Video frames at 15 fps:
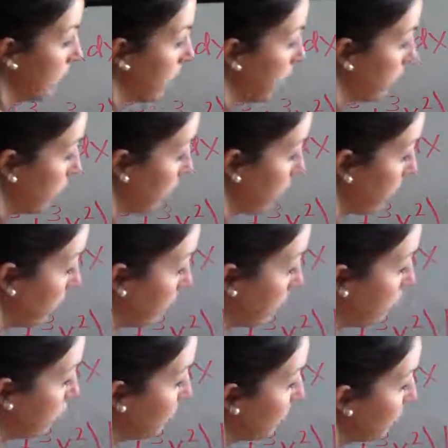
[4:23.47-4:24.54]
So the
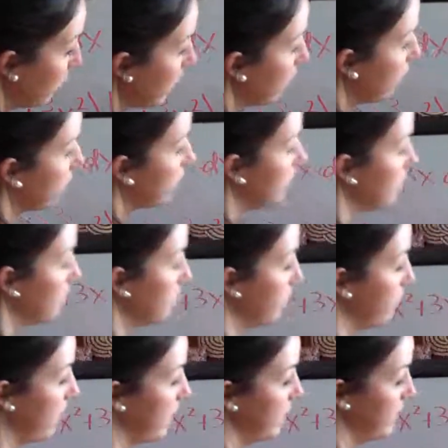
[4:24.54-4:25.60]
numerator
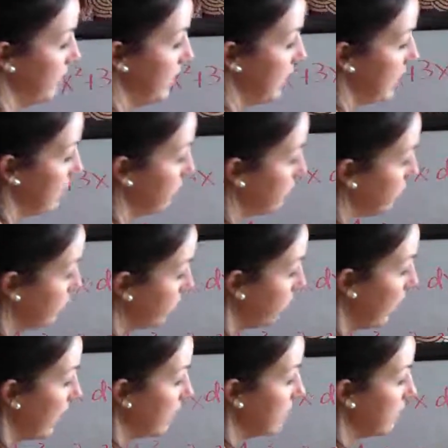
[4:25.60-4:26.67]
simplifies to negative 2,
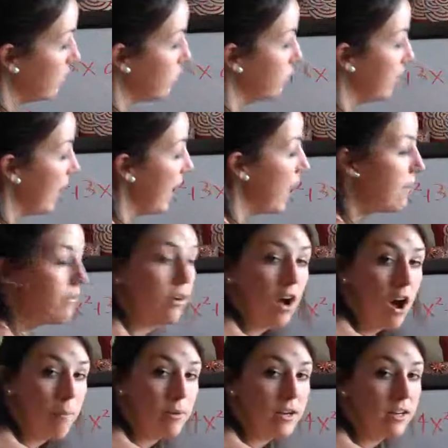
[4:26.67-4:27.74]
and since we have a
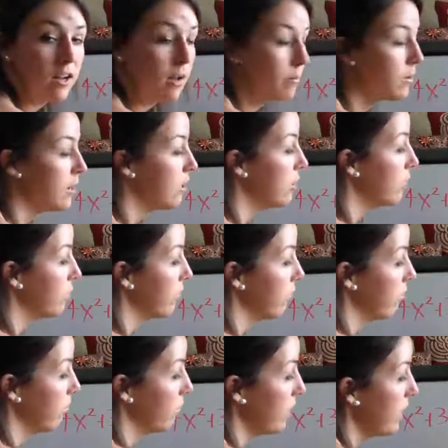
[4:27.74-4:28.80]
common denominator with
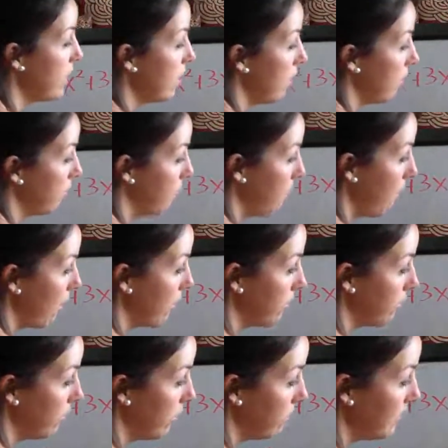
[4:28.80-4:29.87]
3 on the bottom
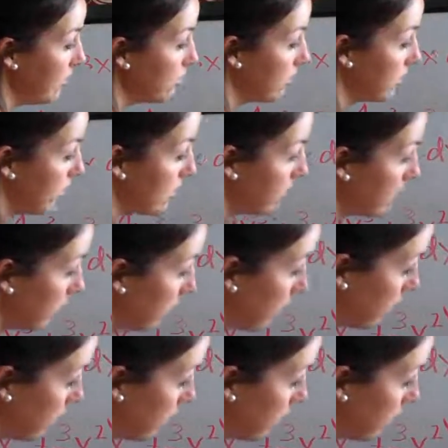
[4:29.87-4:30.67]
of each of these,